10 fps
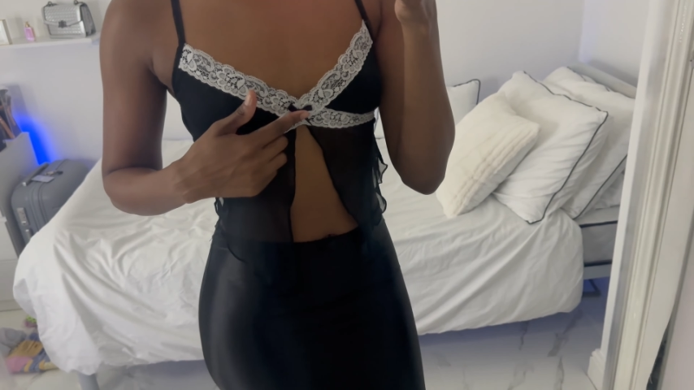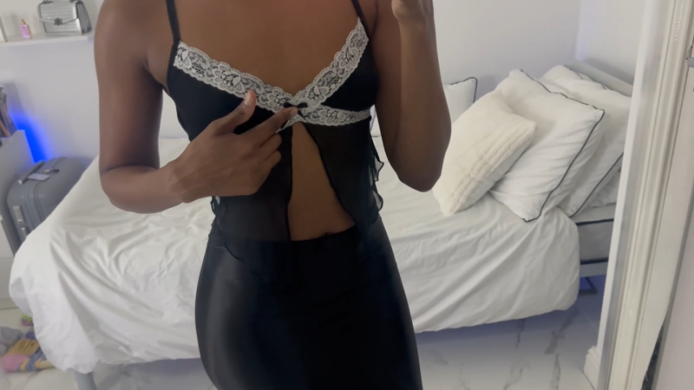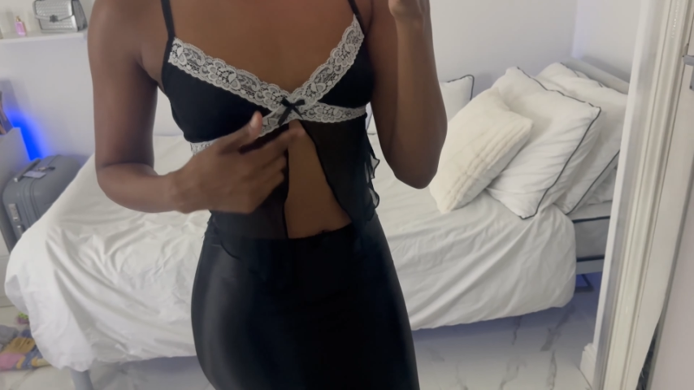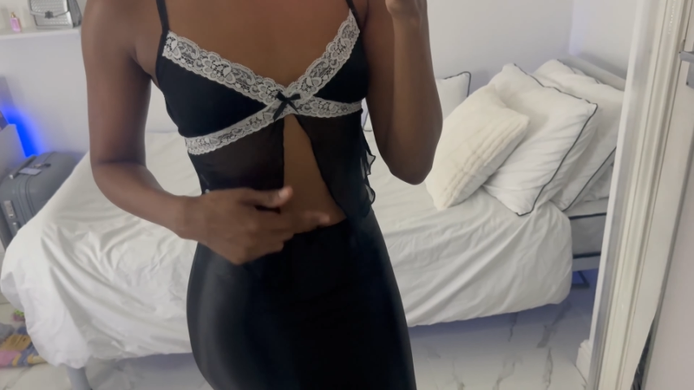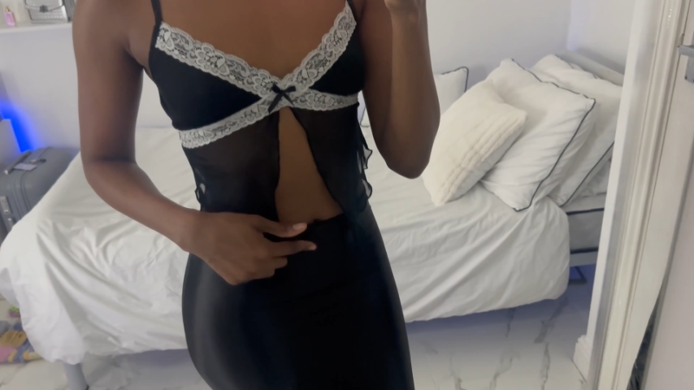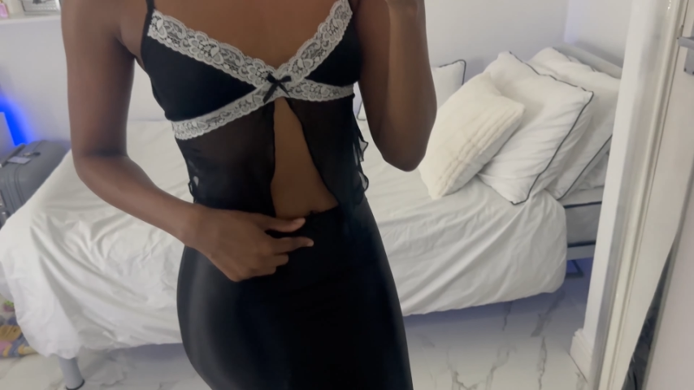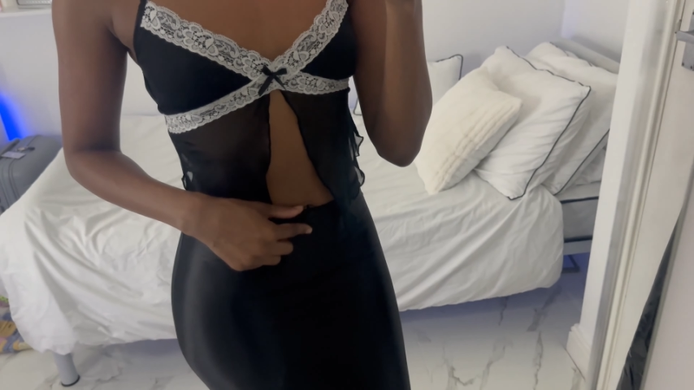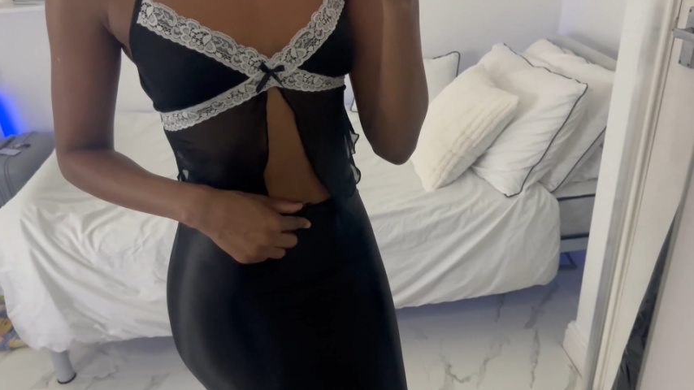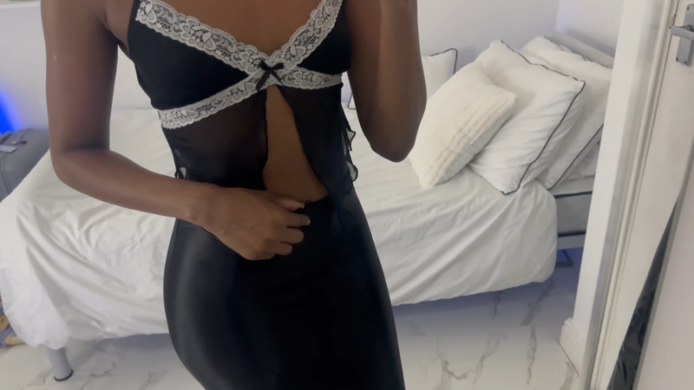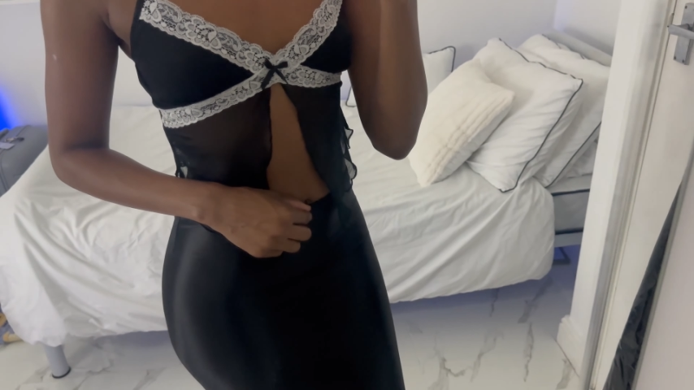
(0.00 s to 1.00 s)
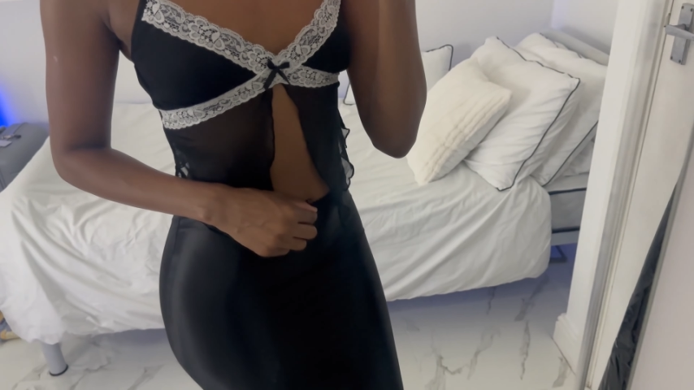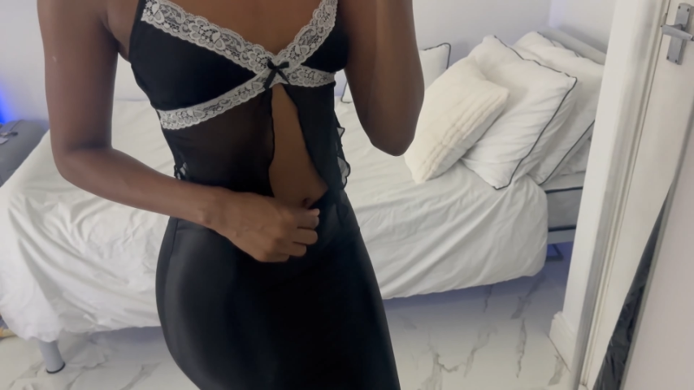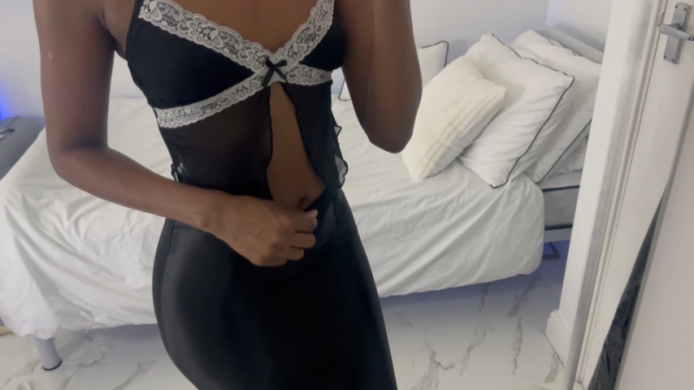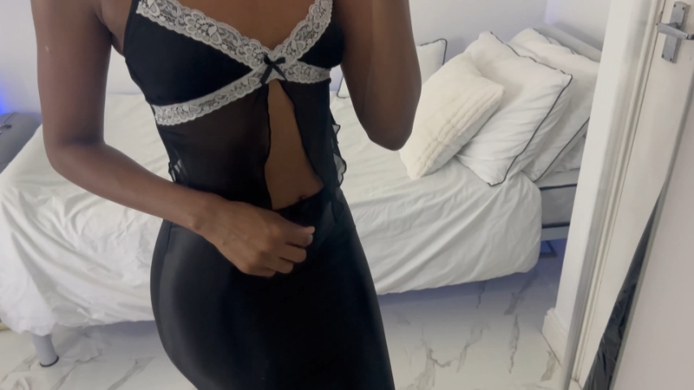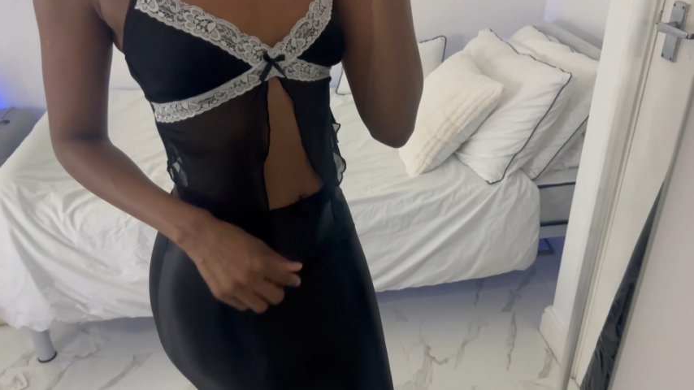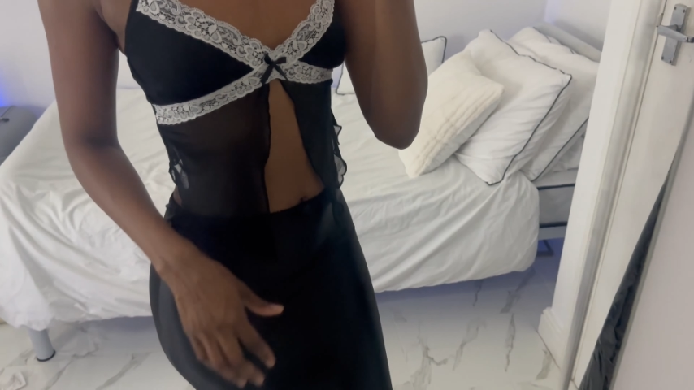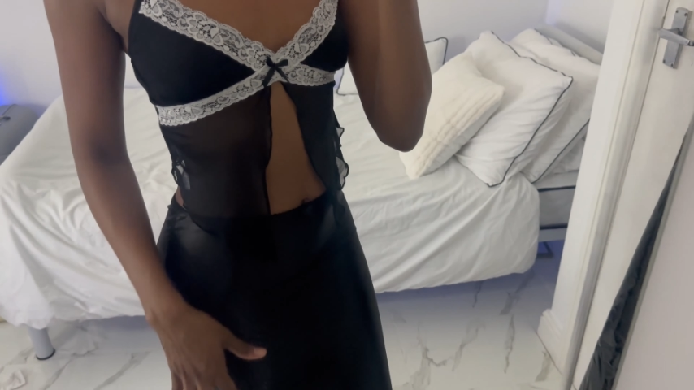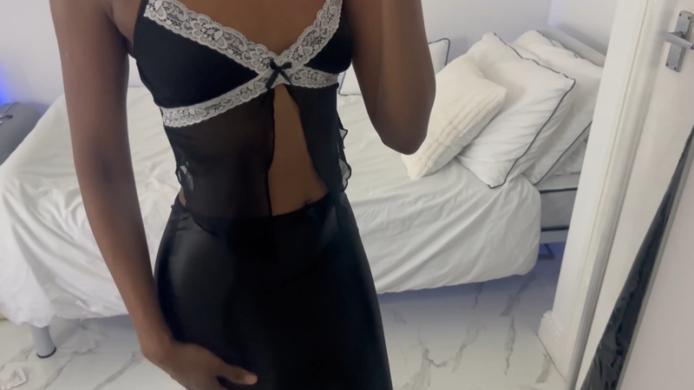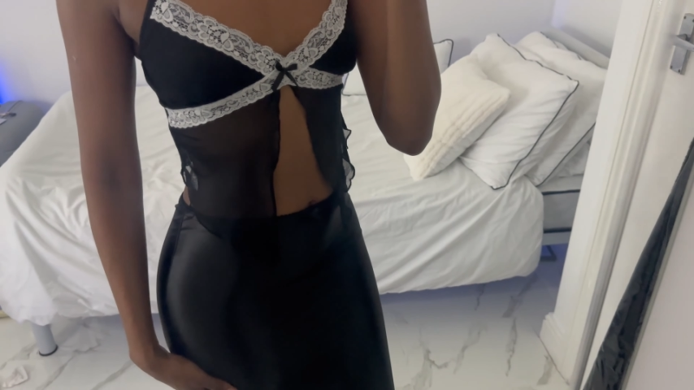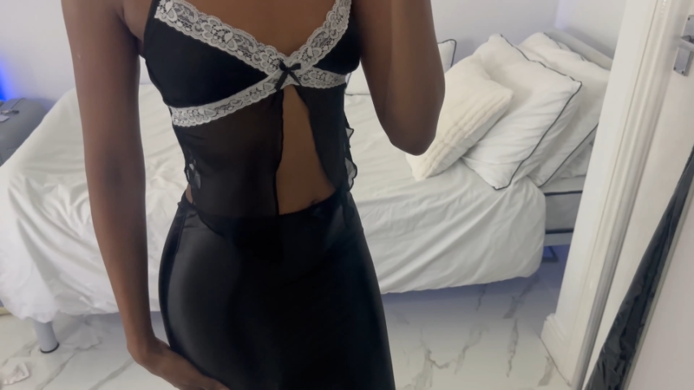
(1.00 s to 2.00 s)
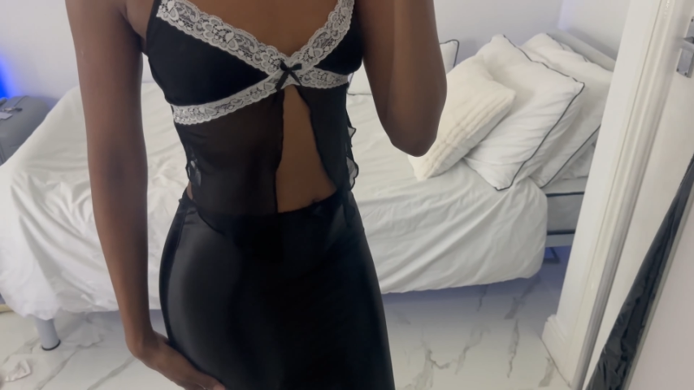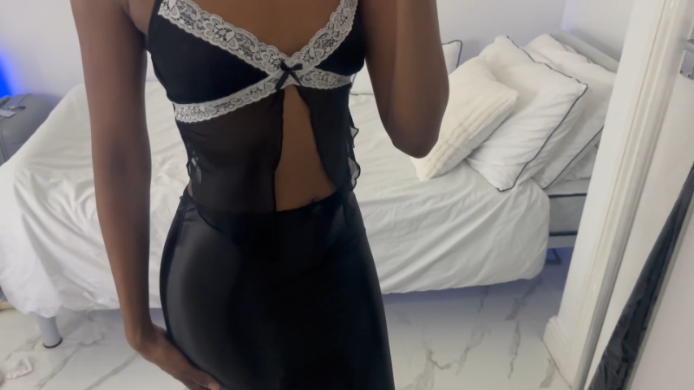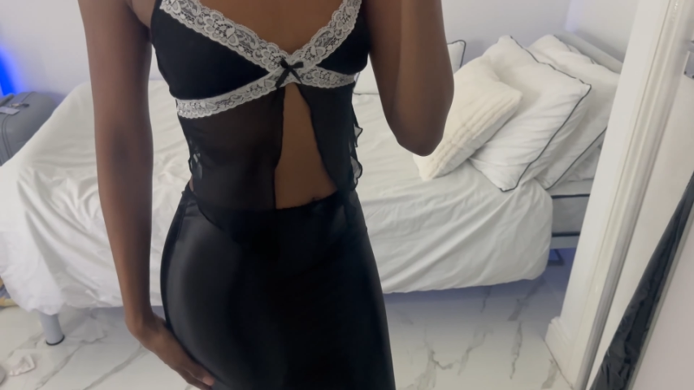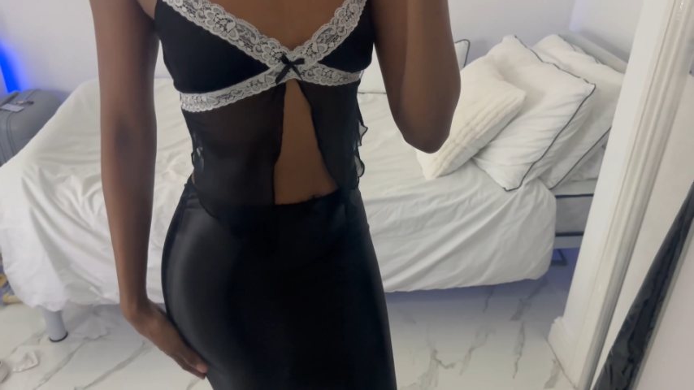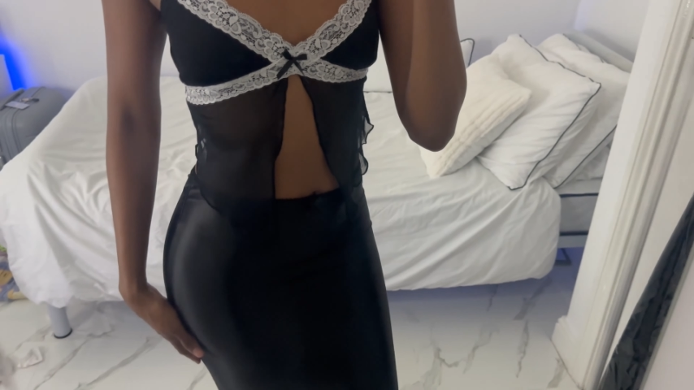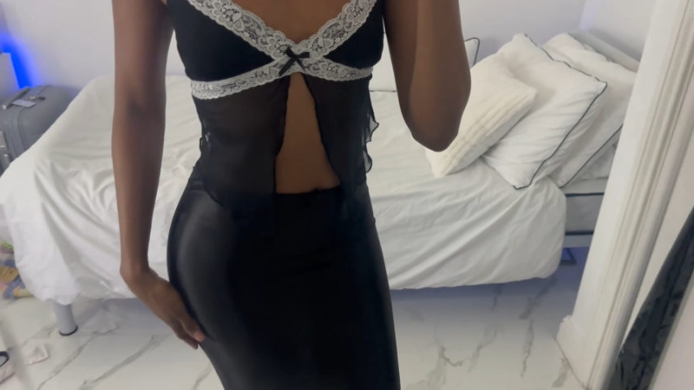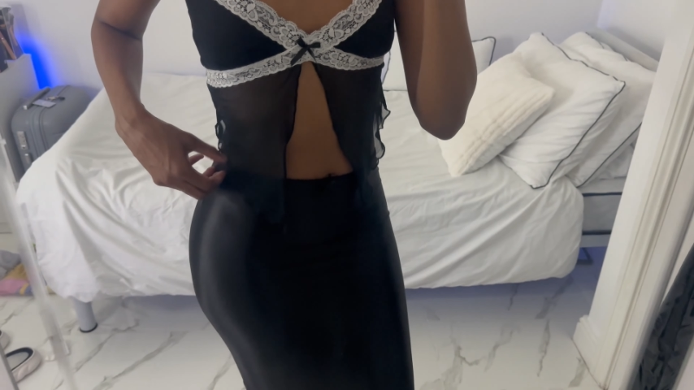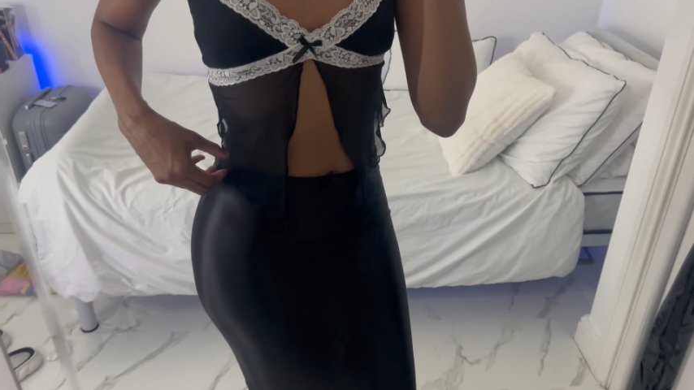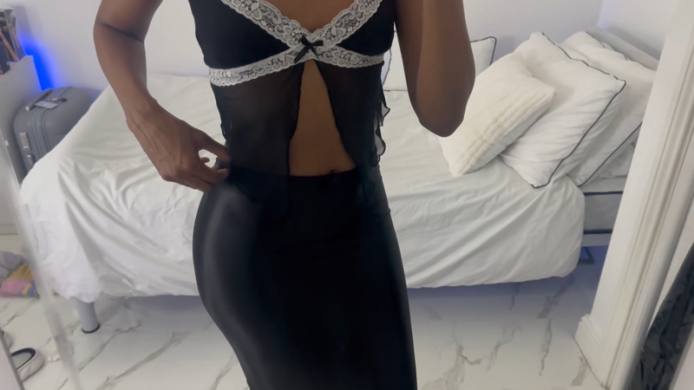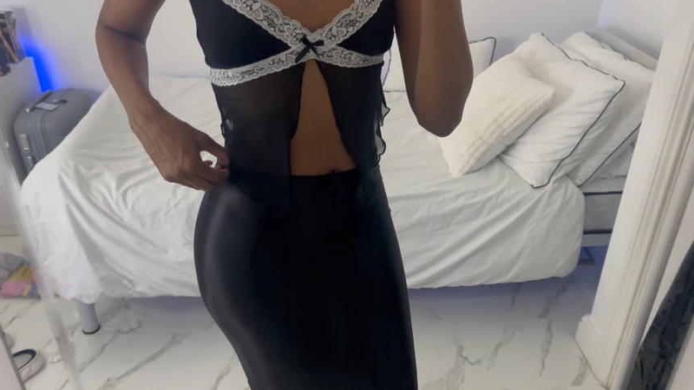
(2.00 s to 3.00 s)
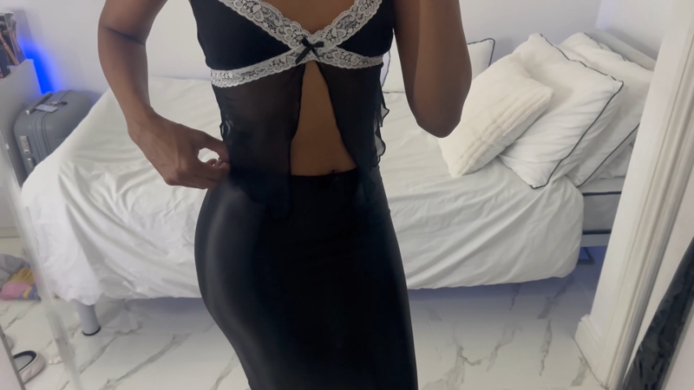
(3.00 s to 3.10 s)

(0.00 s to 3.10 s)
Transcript: No face is visible, so there are no lips to read.